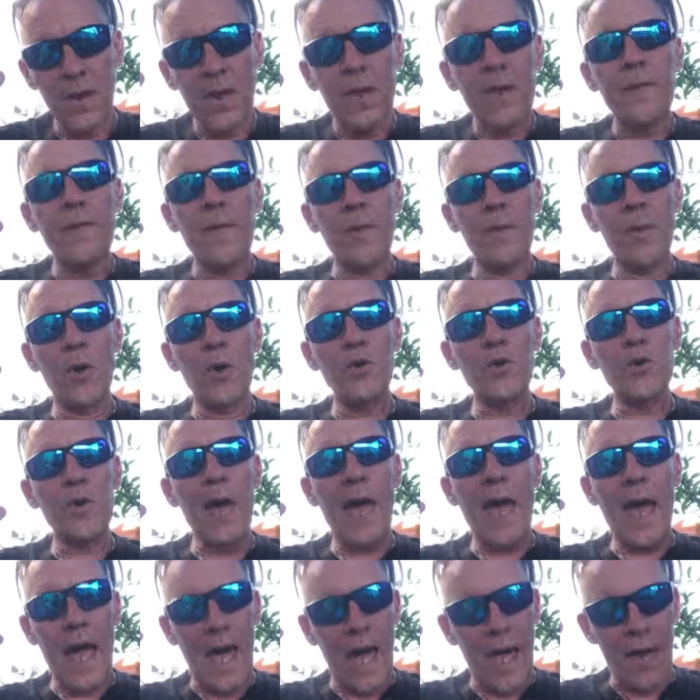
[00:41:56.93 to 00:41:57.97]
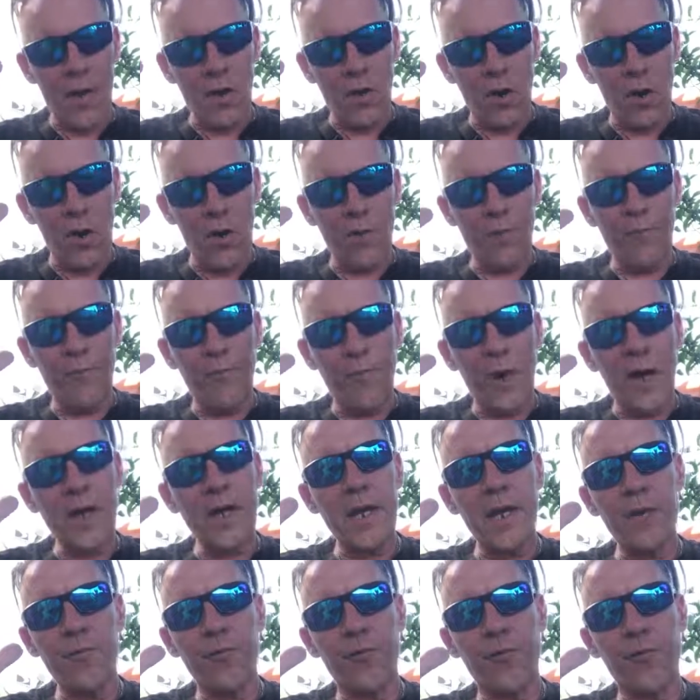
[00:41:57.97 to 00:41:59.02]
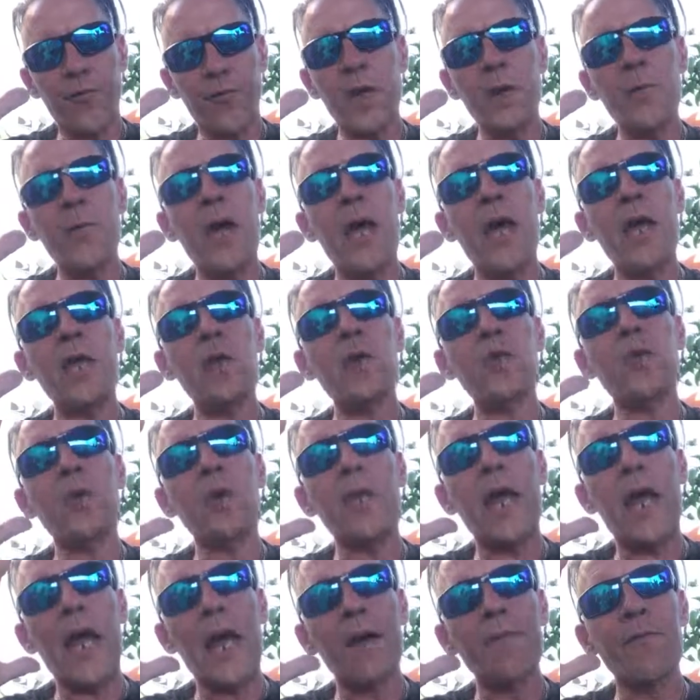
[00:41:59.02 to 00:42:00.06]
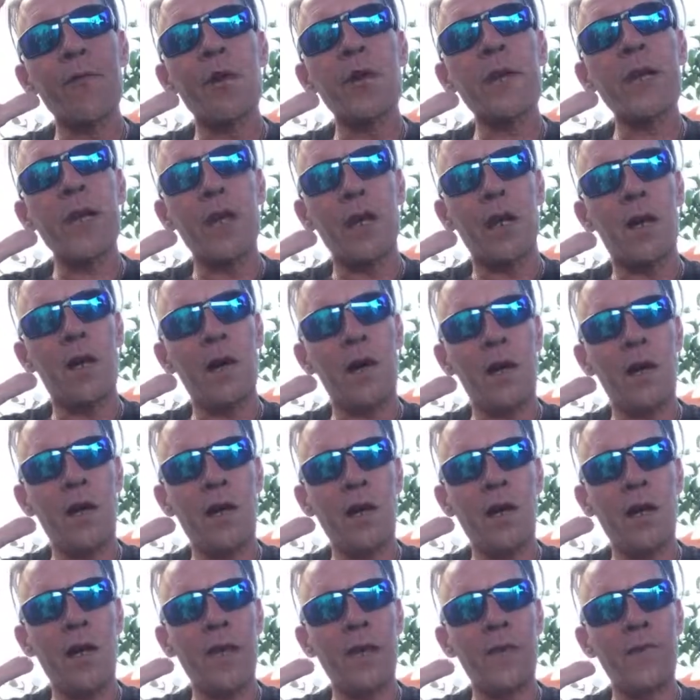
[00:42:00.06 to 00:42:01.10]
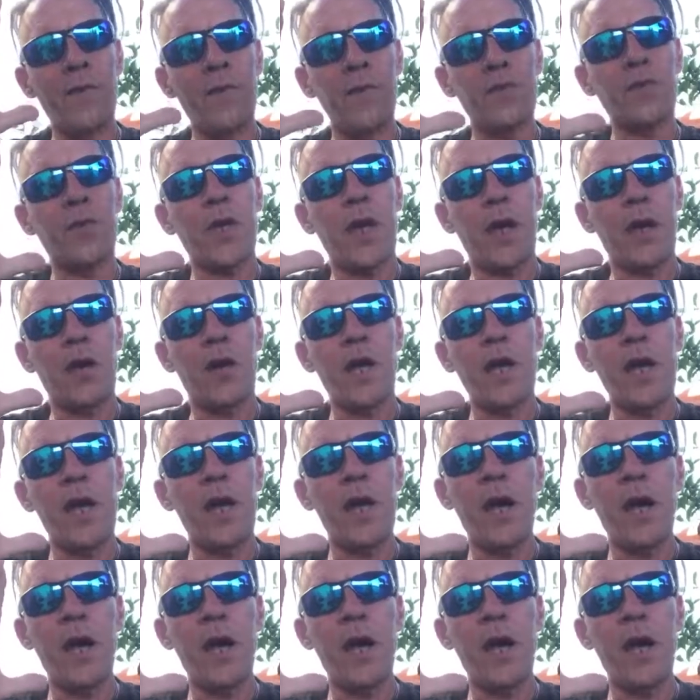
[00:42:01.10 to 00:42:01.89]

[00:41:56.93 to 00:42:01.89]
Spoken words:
The most aggro fucking freeway you could ever get on in this area.